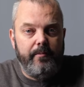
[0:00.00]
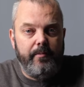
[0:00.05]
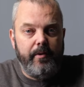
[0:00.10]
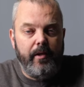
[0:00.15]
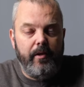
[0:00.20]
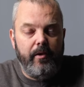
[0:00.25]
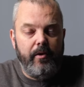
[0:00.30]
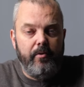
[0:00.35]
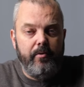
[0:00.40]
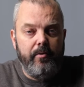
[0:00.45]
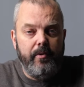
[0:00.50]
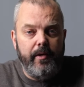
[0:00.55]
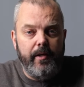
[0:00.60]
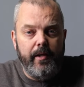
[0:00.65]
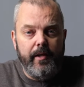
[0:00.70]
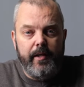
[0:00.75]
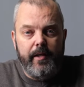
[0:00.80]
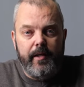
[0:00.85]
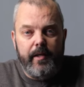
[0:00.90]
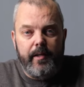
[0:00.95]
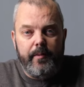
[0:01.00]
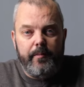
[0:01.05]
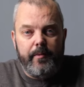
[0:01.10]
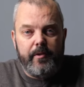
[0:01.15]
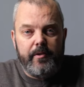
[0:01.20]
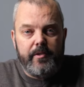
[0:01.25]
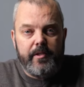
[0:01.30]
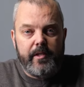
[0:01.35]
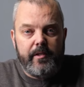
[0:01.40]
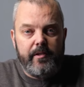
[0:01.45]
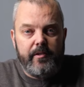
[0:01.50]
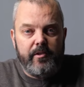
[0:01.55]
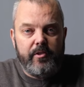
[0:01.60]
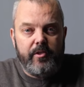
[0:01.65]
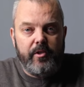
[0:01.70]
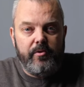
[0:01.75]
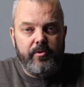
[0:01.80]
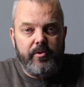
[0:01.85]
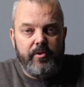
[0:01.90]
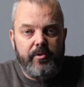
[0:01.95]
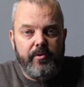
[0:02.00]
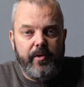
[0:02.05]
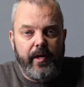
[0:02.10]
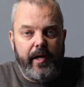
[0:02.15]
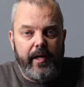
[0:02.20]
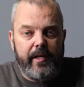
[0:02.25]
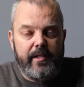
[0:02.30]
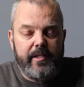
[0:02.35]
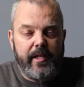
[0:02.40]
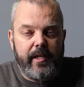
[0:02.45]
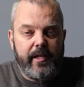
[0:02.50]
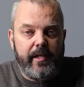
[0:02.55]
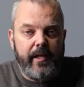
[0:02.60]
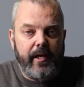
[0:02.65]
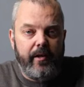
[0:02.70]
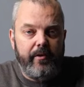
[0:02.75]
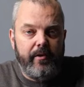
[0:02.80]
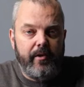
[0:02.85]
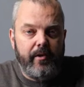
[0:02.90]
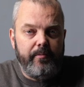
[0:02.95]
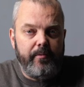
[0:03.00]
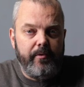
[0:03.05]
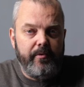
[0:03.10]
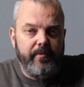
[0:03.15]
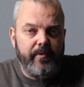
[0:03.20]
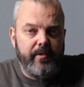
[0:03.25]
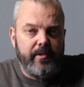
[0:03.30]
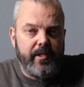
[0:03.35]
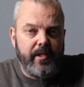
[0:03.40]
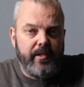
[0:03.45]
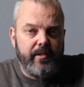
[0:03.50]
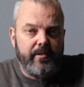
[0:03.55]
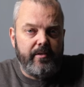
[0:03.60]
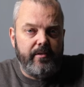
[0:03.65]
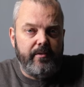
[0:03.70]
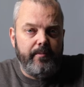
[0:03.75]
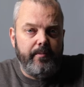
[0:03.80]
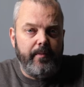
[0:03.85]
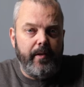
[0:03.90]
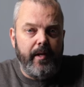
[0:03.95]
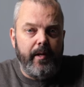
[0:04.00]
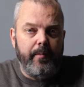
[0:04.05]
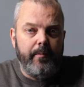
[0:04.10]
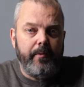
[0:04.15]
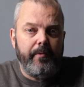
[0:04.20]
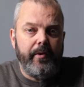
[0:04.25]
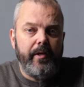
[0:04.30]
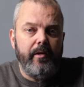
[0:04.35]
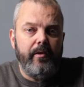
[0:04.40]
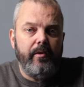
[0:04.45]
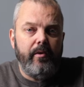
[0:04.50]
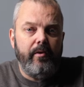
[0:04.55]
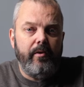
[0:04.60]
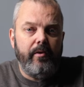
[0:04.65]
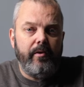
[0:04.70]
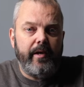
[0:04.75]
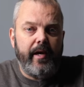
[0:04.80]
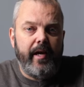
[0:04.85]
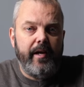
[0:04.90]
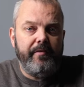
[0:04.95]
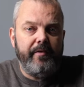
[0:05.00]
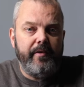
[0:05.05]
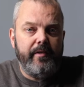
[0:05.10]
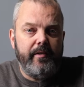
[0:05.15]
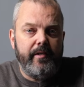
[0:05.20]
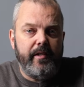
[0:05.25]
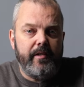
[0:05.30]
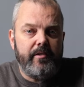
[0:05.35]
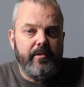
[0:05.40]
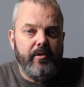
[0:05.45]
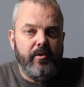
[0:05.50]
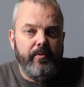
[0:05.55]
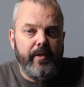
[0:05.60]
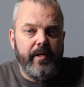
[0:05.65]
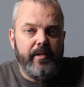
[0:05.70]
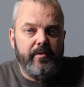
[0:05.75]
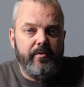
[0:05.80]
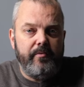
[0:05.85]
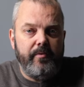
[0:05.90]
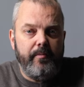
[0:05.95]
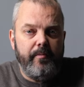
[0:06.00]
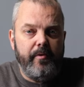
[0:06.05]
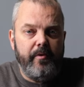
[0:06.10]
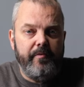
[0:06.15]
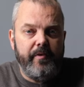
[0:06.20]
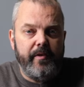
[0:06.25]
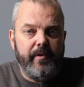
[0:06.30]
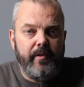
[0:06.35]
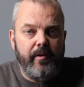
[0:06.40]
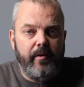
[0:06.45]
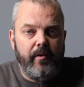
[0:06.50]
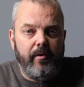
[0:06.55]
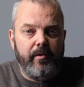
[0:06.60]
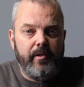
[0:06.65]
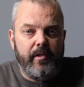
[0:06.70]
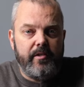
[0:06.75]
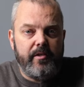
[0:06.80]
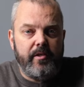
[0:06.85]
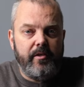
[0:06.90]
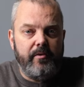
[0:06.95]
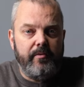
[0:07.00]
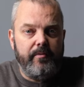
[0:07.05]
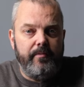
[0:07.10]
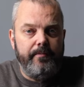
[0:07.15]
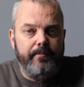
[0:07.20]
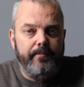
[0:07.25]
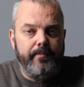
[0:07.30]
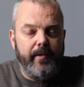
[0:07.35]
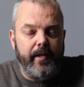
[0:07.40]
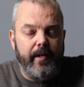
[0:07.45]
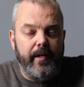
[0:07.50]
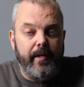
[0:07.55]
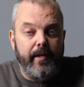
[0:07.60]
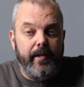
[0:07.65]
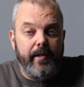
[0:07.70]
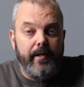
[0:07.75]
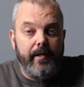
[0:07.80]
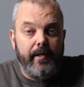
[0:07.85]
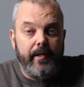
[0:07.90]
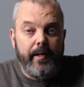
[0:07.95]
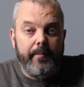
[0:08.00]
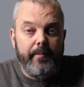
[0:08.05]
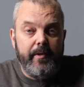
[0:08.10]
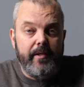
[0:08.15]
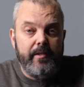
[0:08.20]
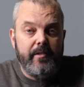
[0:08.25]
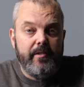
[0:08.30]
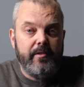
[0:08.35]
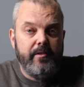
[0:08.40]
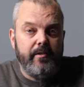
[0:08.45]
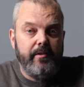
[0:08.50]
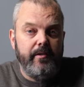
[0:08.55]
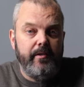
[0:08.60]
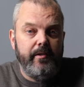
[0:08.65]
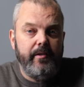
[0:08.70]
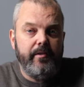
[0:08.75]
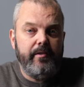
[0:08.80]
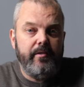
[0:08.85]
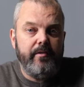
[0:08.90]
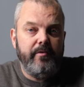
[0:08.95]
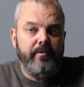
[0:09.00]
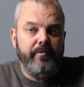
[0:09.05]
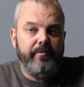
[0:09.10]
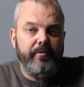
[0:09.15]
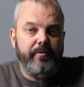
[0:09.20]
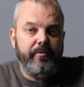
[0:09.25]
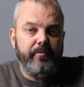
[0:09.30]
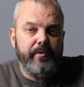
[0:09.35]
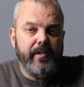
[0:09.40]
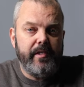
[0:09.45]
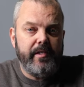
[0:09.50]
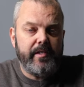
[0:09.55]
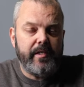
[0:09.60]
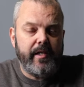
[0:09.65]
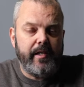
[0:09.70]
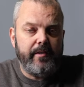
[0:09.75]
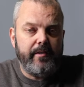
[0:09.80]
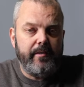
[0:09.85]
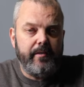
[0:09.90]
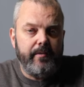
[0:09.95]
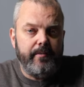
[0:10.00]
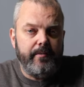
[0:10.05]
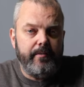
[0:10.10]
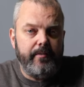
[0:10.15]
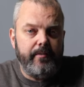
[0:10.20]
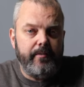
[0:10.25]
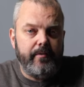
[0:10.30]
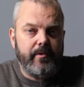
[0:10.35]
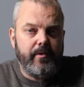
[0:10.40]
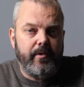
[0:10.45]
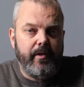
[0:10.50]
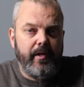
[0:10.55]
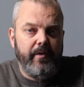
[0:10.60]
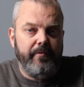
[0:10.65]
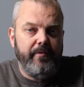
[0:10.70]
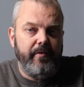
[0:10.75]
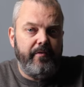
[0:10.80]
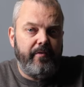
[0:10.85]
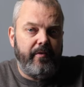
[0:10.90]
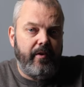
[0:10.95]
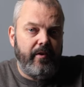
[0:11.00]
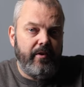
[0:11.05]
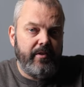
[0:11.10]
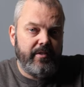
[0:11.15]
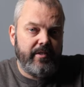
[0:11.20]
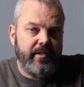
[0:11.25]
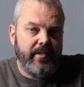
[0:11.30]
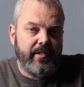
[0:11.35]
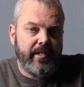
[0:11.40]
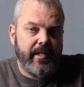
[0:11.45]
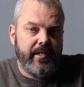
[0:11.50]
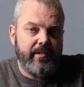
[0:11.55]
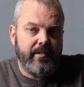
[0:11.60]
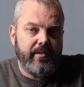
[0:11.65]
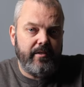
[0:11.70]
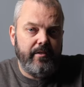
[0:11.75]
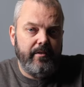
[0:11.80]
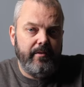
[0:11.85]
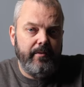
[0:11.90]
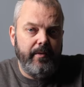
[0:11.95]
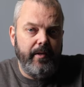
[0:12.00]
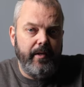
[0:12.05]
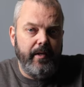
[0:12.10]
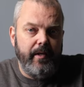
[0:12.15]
below, because that shows you exactly how you can move the sensor. But when you no longer have it, there's no way to remove it on its own. That means you need to do a full reset. So if you've lost the sensor,